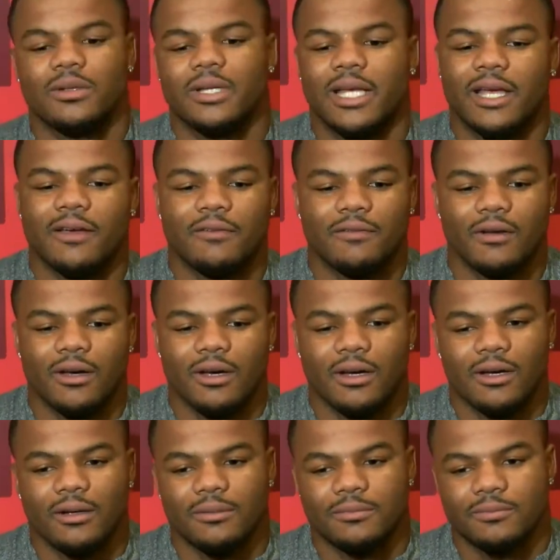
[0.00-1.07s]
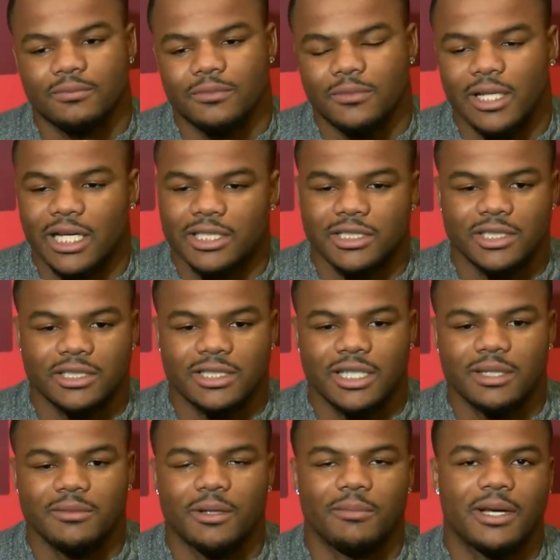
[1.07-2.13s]
give uh, next year's
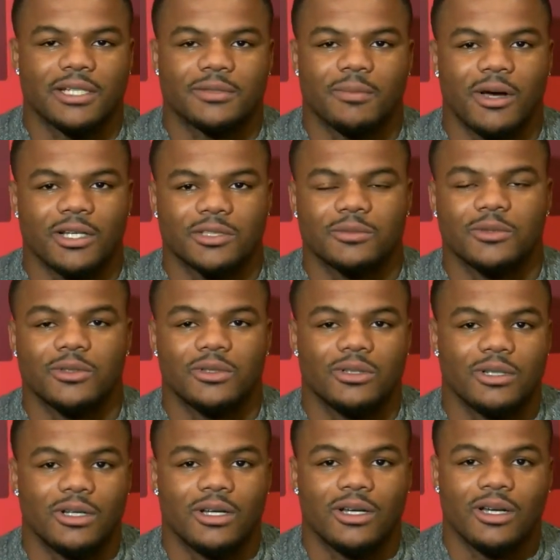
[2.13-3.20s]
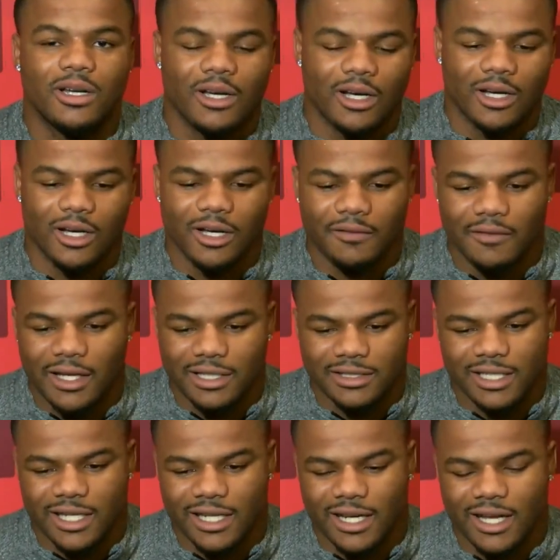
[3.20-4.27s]
team the best possible uh, advantage they can